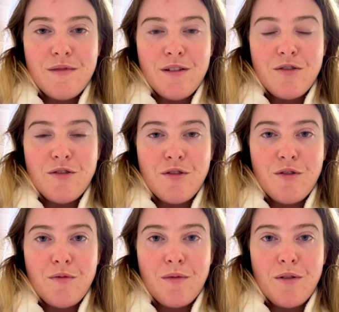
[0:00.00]
There's no
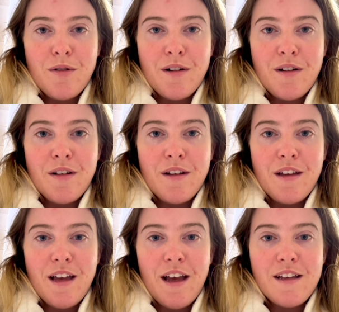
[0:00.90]
more
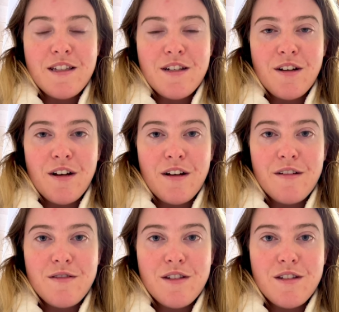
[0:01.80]
cast
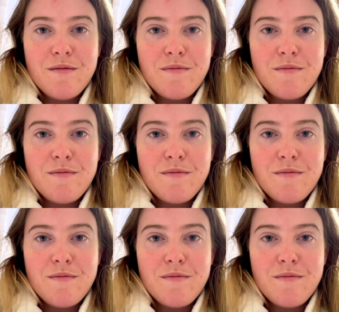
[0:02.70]
offs.